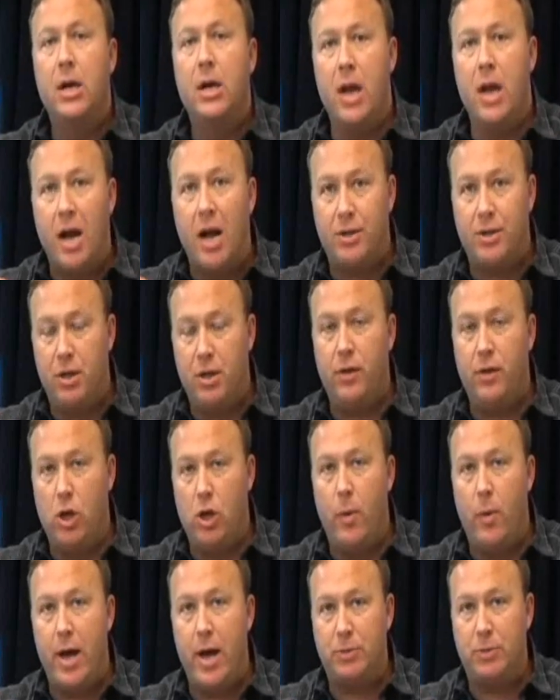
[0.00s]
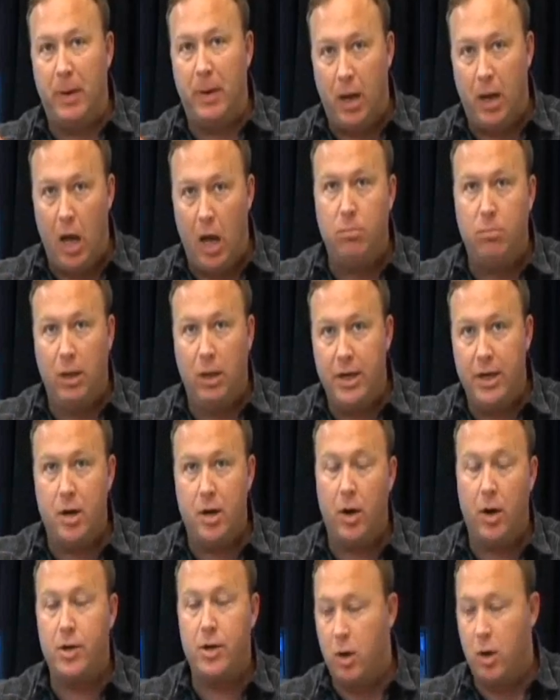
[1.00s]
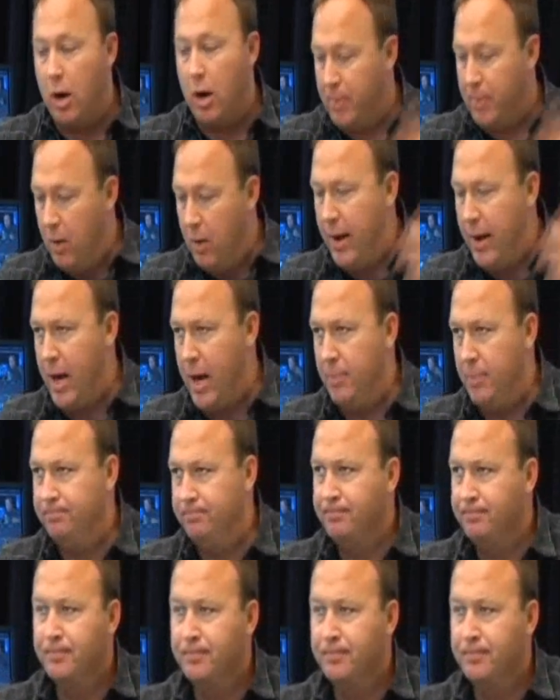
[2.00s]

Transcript: not just in the U.S., but globally. You're in Europe. Go ahead.